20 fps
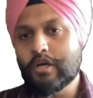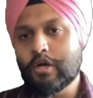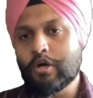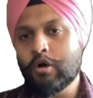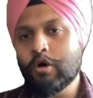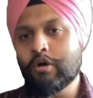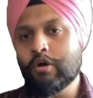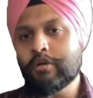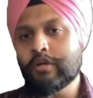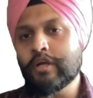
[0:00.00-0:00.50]

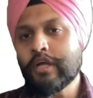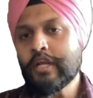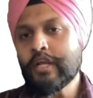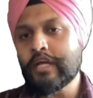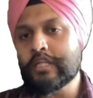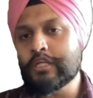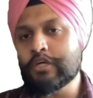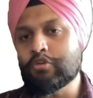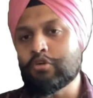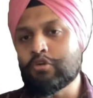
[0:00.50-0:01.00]
or in
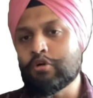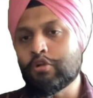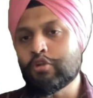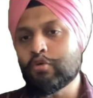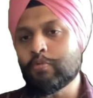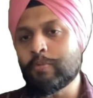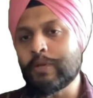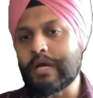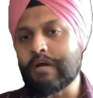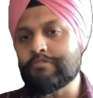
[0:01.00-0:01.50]
ethics also
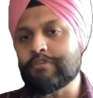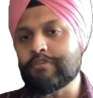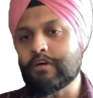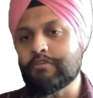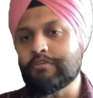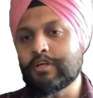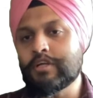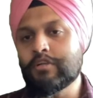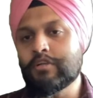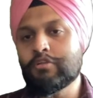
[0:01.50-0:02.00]
we have
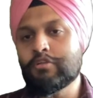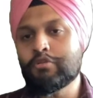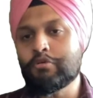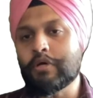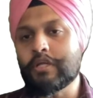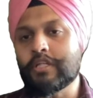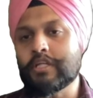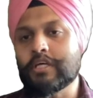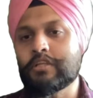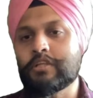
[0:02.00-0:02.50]
governance, so
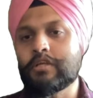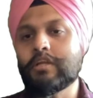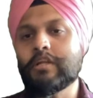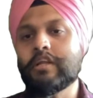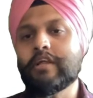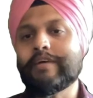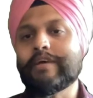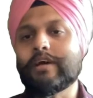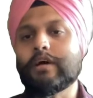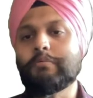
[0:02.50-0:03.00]
ethics
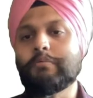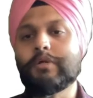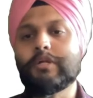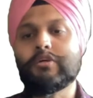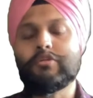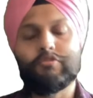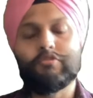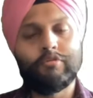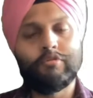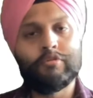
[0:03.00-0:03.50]
in
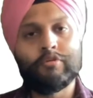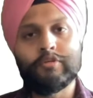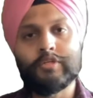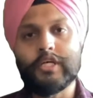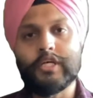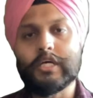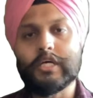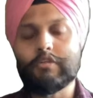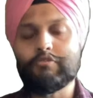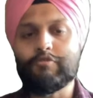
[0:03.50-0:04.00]
governance,
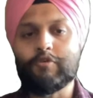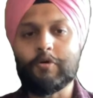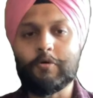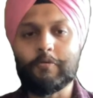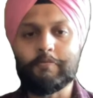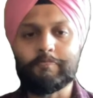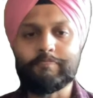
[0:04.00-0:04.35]
GS4.